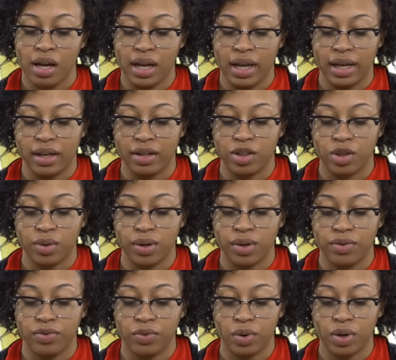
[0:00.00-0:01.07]
and 3
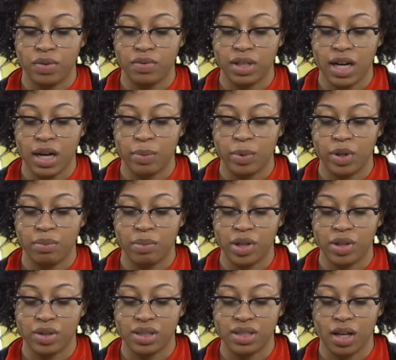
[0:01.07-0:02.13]
or 4 of the neighborhood
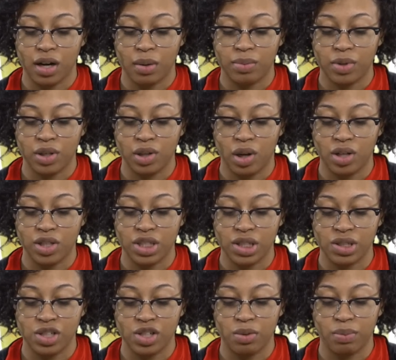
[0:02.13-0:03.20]
mothers set up their lawn
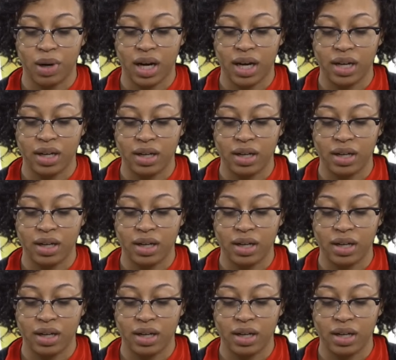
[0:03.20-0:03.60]
chairs nearby